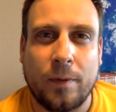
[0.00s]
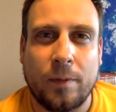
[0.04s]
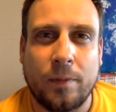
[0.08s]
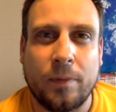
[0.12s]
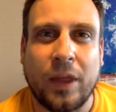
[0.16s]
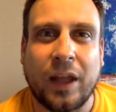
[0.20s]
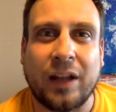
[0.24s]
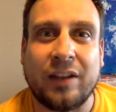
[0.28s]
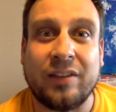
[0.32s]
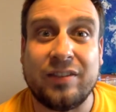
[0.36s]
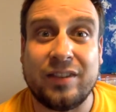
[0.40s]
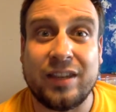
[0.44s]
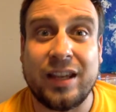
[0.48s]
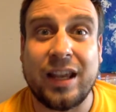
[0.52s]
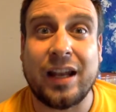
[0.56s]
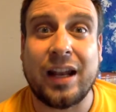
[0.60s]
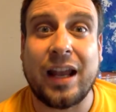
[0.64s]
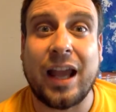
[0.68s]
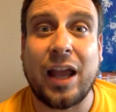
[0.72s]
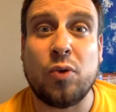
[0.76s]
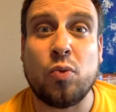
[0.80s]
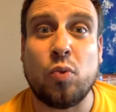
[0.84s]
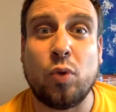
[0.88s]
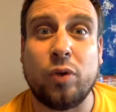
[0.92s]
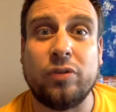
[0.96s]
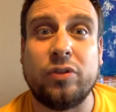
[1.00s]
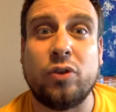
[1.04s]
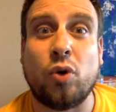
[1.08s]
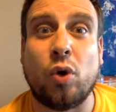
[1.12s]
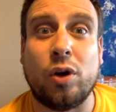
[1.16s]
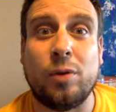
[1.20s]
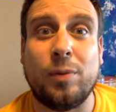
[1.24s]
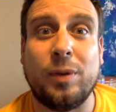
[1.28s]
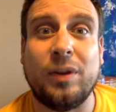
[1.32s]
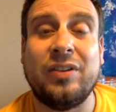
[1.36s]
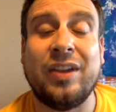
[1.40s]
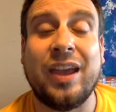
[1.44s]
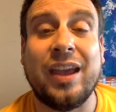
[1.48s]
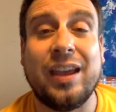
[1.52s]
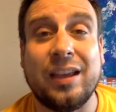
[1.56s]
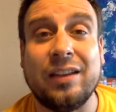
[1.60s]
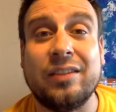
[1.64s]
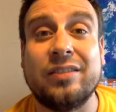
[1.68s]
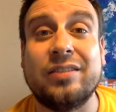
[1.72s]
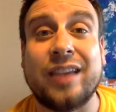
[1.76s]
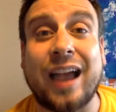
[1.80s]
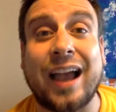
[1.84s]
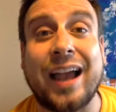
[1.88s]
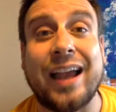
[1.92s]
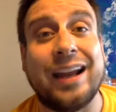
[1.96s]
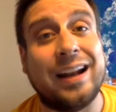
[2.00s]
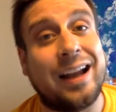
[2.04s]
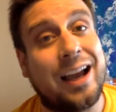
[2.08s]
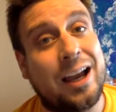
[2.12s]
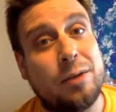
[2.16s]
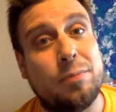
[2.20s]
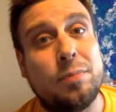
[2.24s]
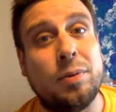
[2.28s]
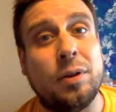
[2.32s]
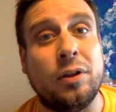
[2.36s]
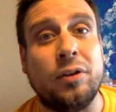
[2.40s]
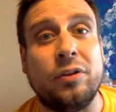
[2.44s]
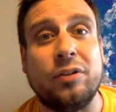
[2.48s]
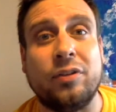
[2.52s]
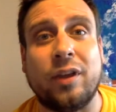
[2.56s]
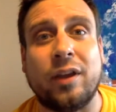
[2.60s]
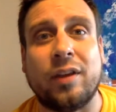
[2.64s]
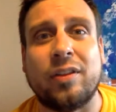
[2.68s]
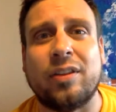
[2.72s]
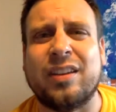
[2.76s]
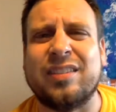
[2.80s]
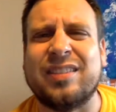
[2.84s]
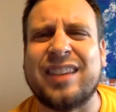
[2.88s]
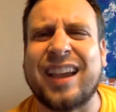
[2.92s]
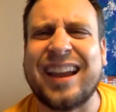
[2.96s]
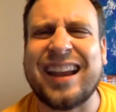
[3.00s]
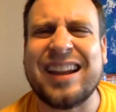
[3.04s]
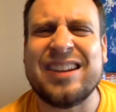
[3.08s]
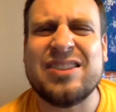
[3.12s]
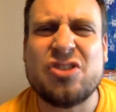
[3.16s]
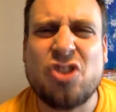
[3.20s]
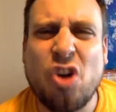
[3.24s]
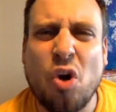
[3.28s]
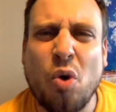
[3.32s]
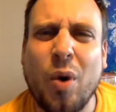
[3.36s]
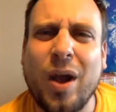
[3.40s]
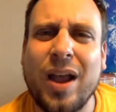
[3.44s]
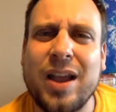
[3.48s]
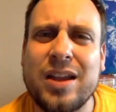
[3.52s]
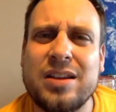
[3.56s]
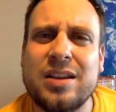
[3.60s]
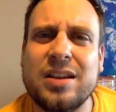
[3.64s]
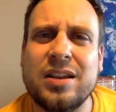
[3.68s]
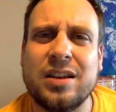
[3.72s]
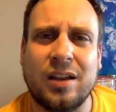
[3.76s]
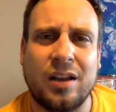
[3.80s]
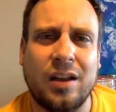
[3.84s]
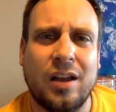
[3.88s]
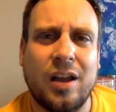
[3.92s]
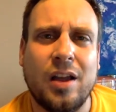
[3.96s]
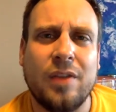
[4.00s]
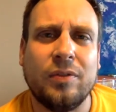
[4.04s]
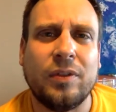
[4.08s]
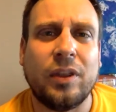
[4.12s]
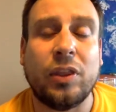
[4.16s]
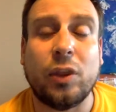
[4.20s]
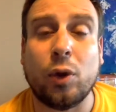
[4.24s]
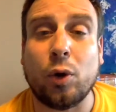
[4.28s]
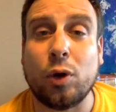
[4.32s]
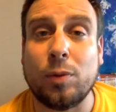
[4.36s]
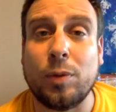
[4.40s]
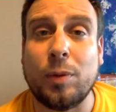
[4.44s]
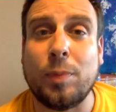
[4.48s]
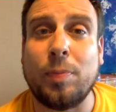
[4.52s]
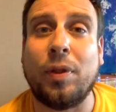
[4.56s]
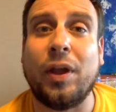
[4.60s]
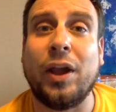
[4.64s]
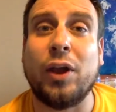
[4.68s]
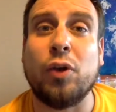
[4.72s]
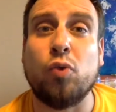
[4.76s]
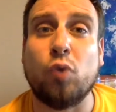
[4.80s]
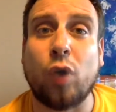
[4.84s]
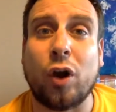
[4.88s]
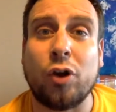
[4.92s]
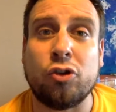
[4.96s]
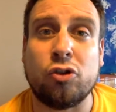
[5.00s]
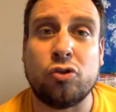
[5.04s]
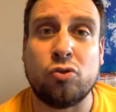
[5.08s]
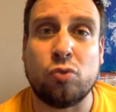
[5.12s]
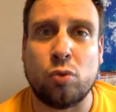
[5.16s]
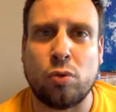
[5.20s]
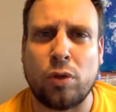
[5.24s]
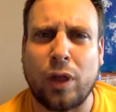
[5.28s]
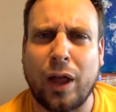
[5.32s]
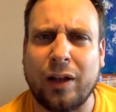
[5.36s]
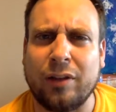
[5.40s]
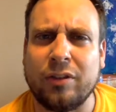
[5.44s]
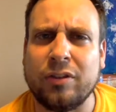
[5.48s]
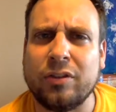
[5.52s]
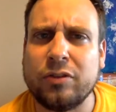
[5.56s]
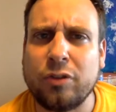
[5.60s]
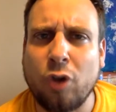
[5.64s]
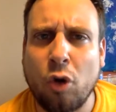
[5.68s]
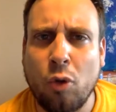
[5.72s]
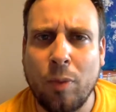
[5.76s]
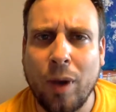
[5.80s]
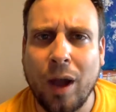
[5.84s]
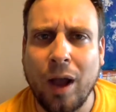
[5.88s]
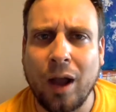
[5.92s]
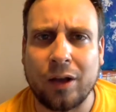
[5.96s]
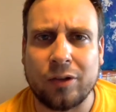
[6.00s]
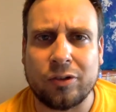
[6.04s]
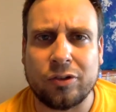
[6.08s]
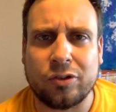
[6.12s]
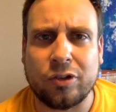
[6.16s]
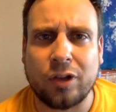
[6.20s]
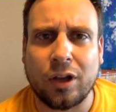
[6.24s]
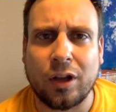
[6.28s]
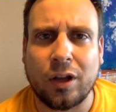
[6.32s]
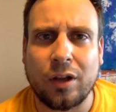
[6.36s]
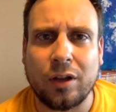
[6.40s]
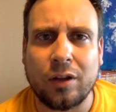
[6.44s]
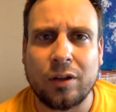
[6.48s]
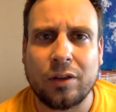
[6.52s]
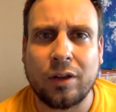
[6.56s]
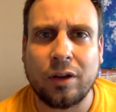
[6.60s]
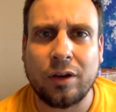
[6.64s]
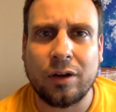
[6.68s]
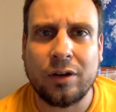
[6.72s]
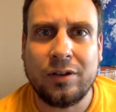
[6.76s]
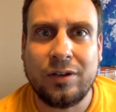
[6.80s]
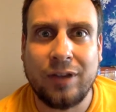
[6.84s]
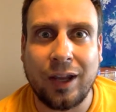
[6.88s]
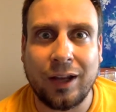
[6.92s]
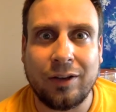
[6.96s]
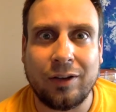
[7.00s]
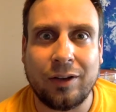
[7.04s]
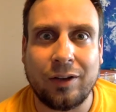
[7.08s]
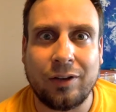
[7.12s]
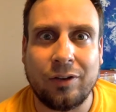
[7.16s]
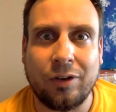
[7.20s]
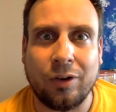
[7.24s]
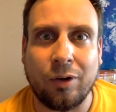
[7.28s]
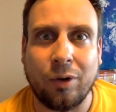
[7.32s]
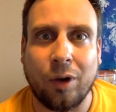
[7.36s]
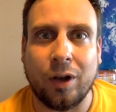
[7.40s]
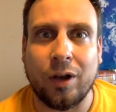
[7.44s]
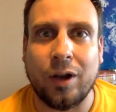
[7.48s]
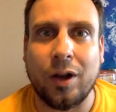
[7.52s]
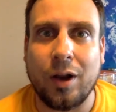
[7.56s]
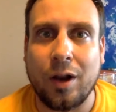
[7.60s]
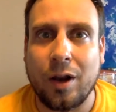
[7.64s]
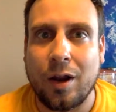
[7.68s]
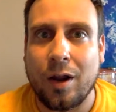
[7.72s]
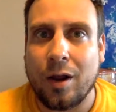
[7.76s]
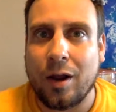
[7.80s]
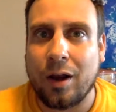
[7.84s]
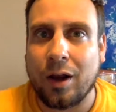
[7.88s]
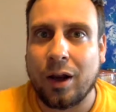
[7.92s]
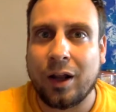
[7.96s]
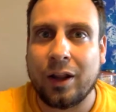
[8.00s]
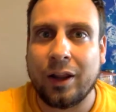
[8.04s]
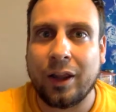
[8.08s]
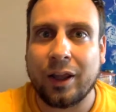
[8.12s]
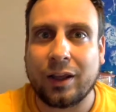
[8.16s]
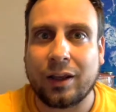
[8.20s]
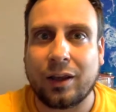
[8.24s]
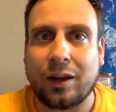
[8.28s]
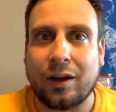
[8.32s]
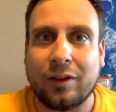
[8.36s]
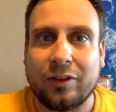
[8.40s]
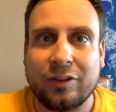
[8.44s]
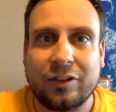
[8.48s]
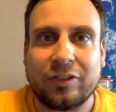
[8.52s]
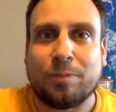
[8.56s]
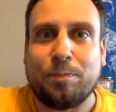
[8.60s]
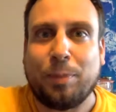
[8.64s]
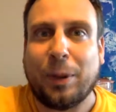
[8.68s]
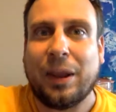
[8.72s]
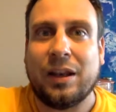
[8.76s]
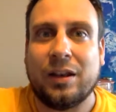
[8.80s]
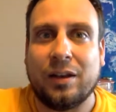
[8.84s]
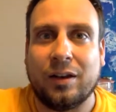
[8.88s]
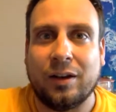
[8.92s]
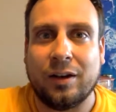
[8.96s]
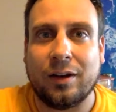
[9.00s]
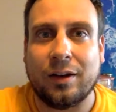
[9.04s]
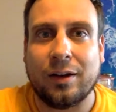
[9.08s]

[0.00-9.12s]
that CNN was going to be taking cyanide pills like this. I had no idea that they were going to be playing Russian roulette so much. They're addicted to it. Click, spin.